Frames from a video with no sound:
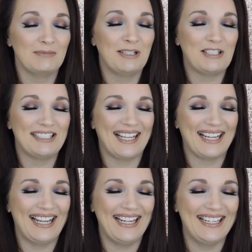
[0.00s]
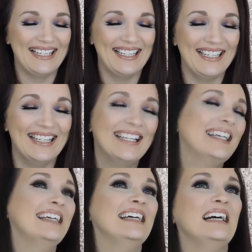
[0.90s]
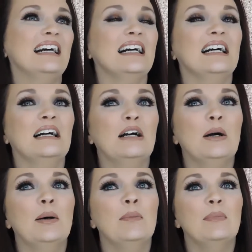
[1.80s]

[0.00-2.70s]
as much as I can. um,